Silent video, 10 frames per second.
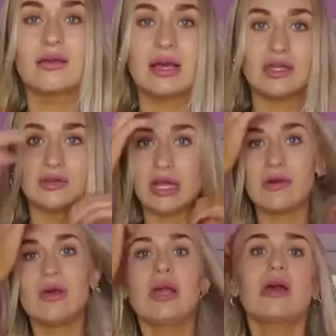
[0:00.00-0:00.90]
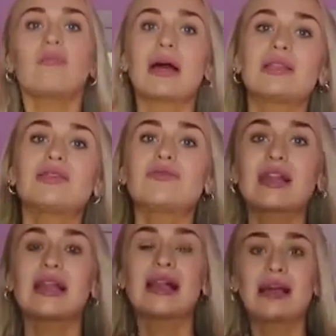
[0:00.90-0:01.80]
I don't know. But I do
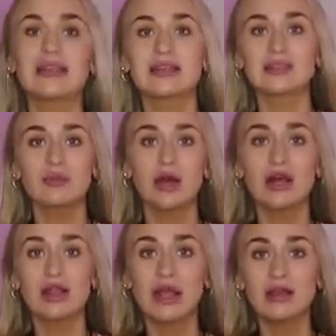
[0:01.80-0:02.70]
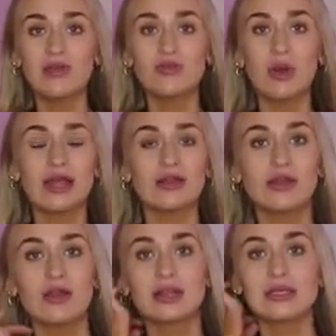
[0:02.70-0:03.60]
really like this one. I love white on
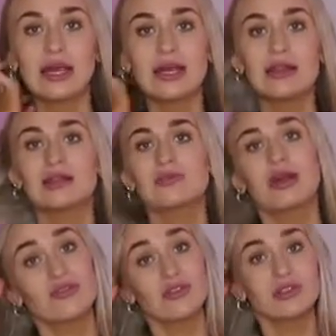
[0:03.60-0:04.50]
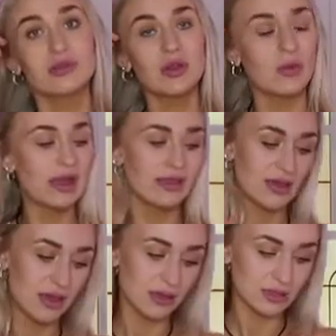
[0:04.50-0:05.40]
holiday. That's why I've got so many white
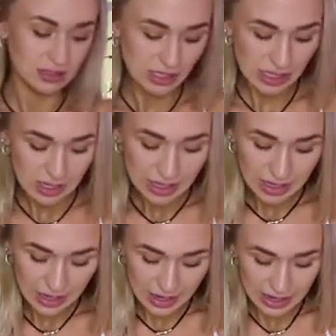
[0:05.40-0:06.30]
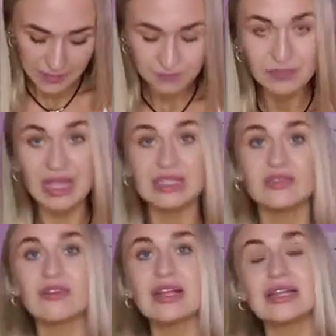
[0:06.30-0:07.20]
things. Um, it's
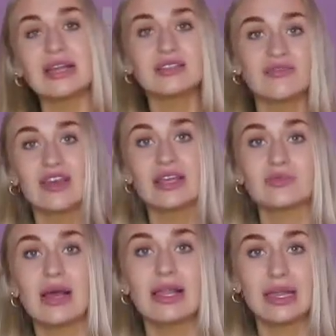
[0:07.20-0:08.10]
a really nice fit as well.